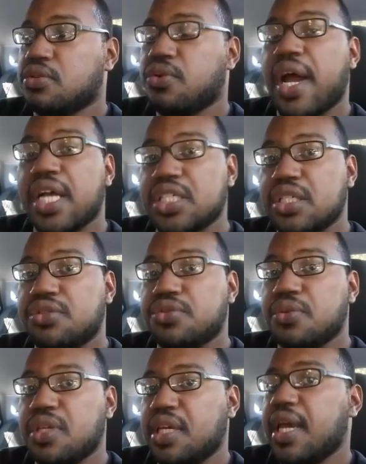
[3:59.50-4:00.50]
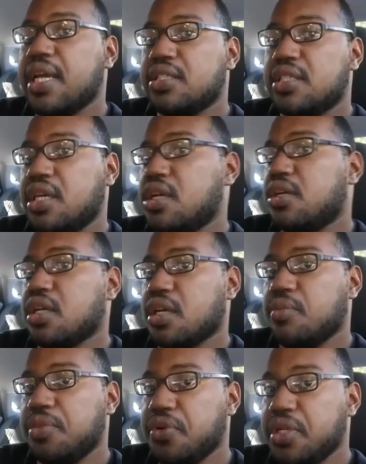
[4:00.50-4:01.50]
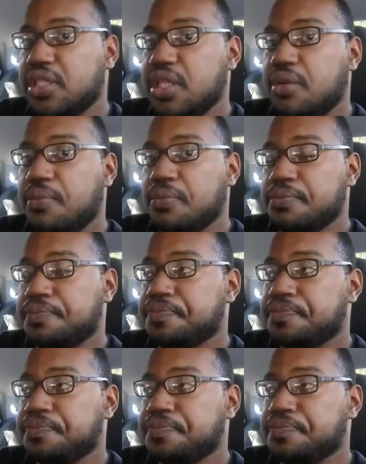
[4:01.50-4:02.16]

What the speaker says: crashing through the gates here in the community.